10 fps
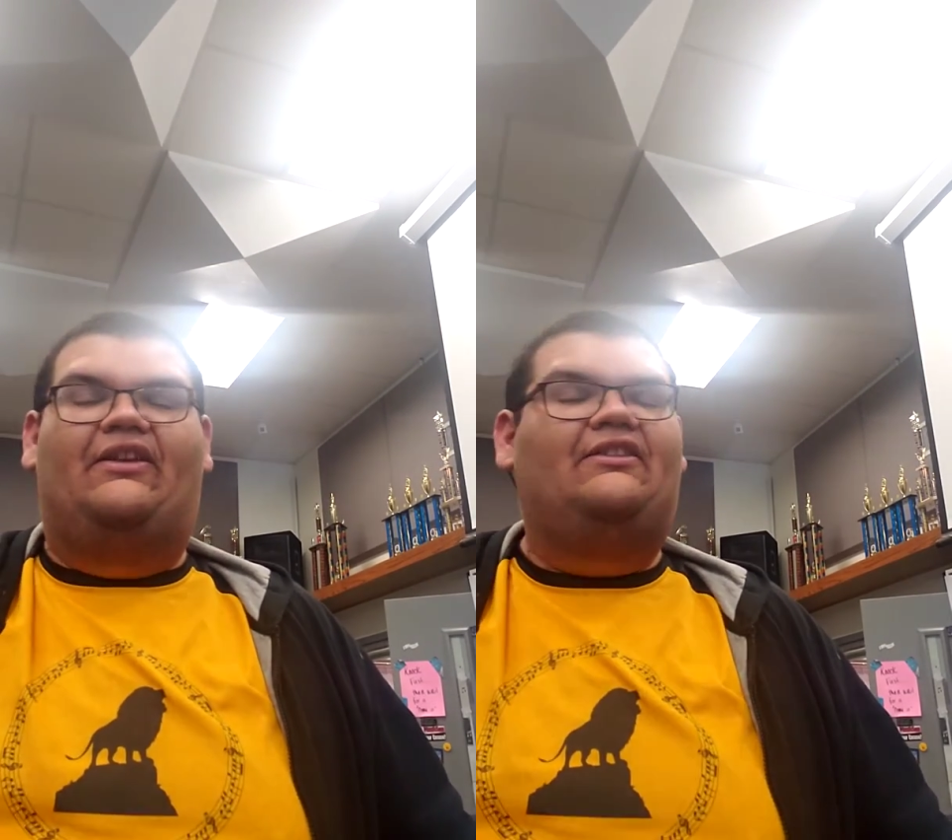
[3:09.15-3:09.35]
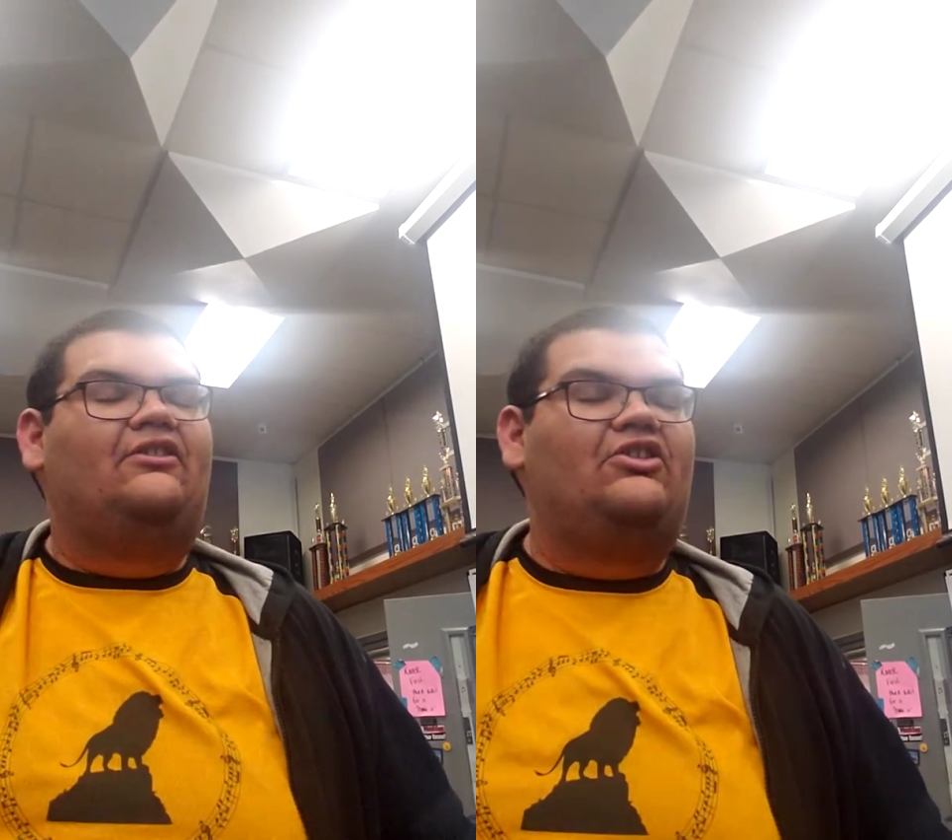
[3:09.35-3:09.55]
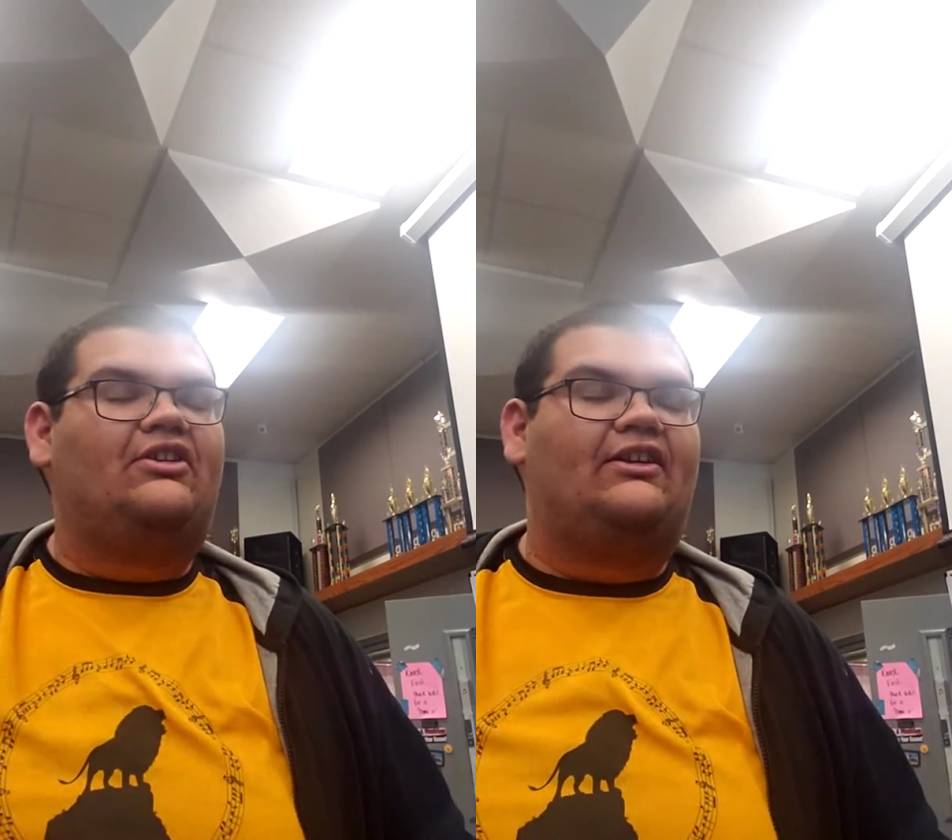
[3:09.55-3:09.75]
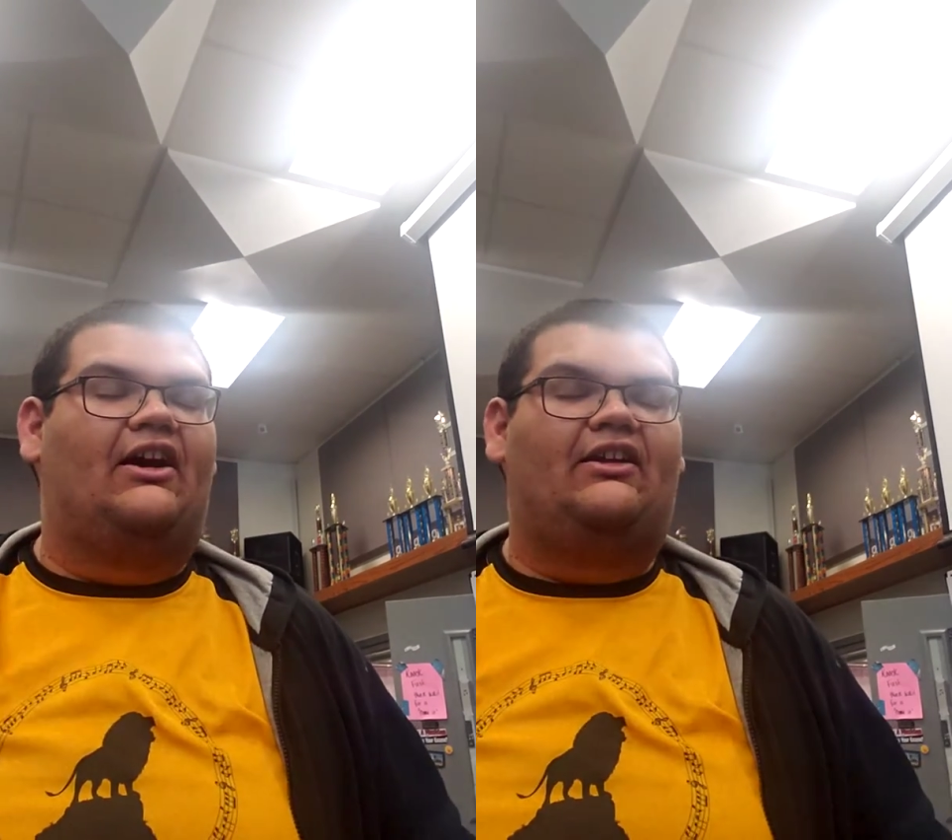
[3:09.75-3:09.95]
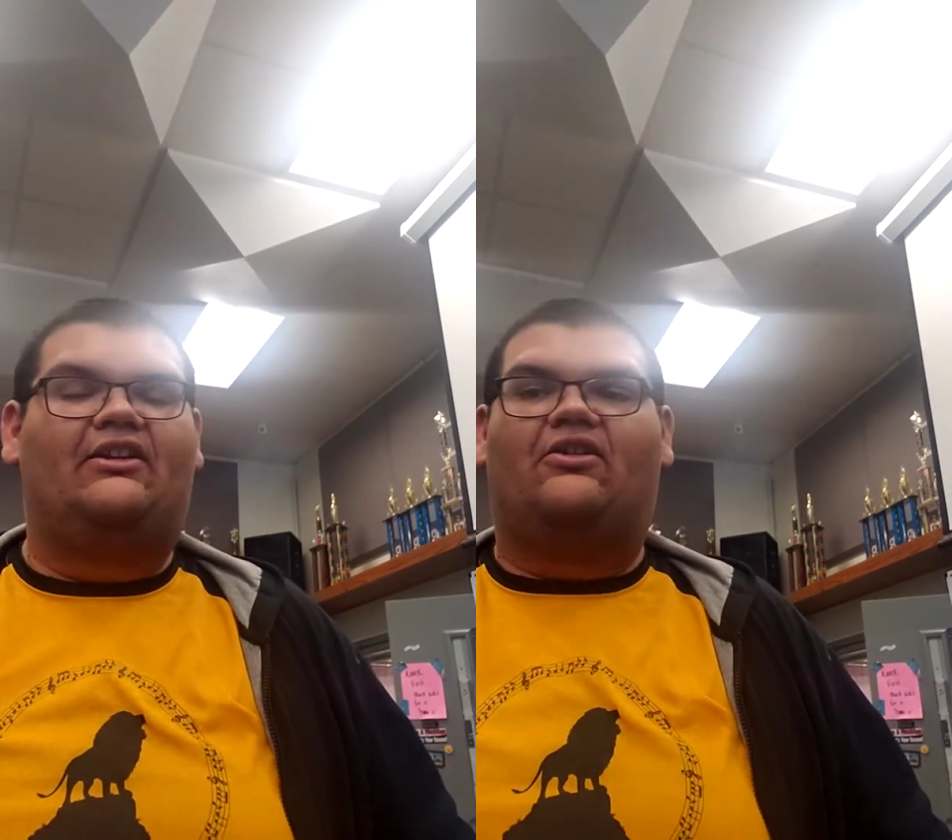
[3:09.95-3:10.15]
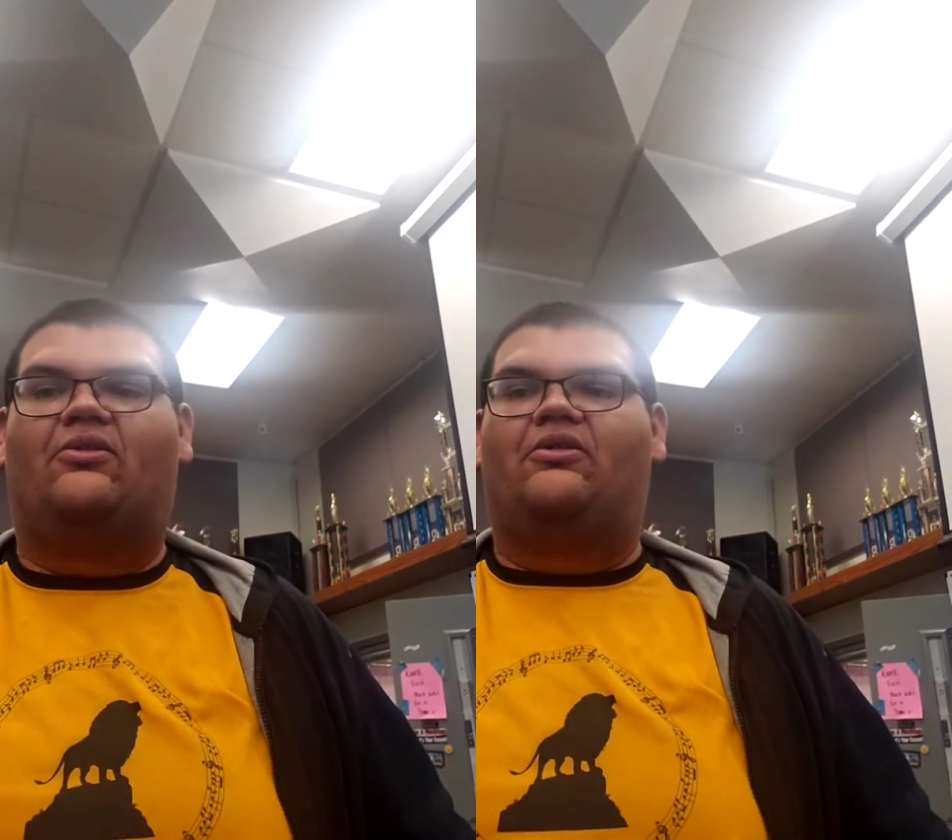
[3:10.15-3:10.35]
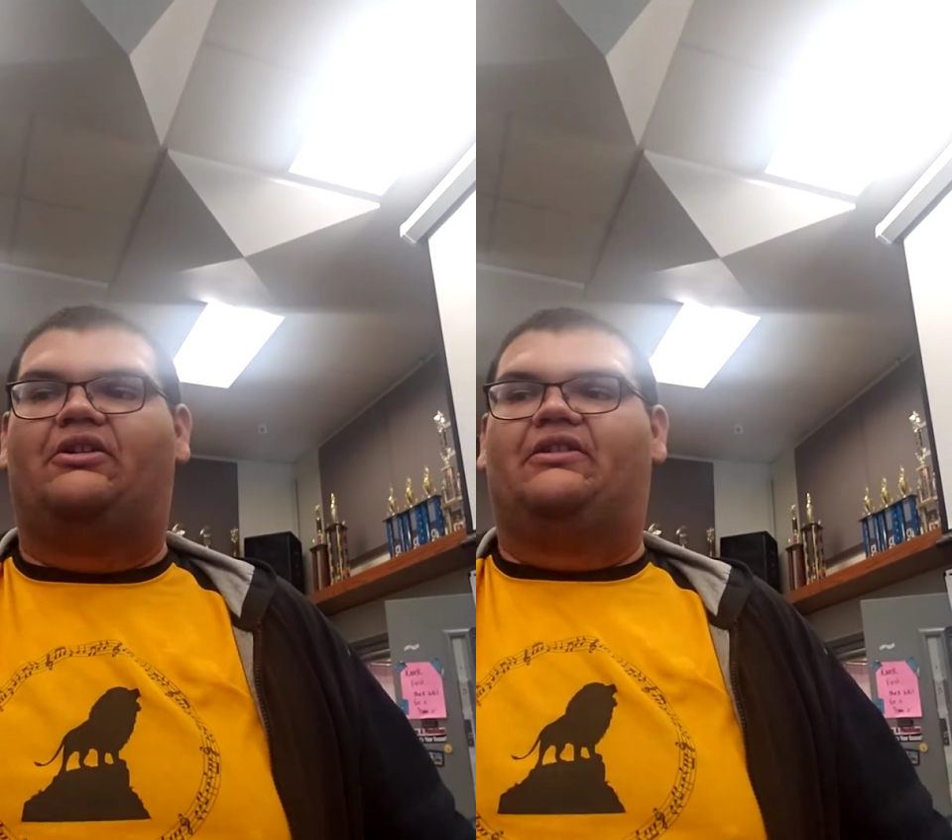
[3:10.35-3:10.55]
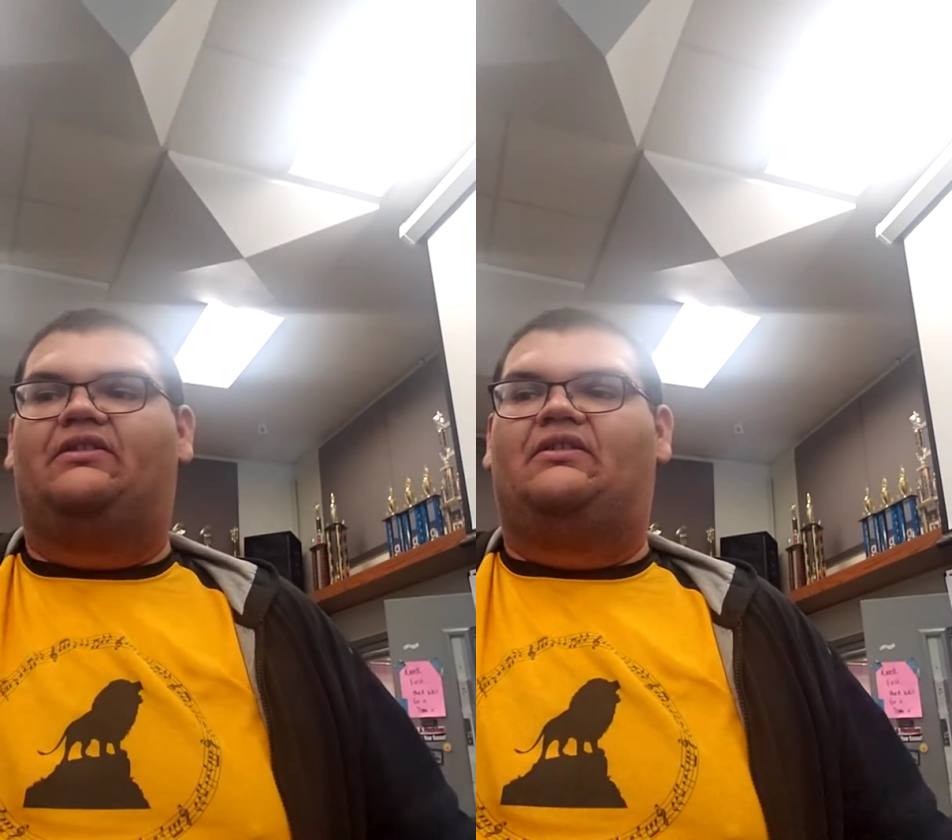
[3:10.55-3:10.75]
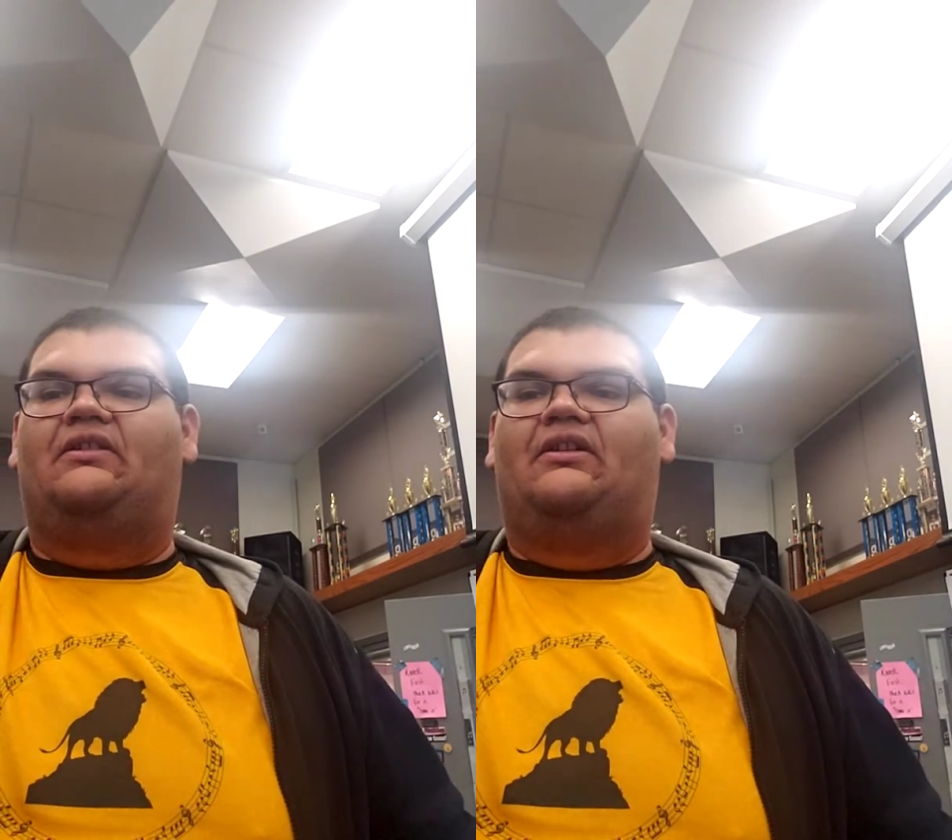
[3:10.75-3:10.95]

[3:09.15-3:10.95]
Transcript: These are your dotted quarters.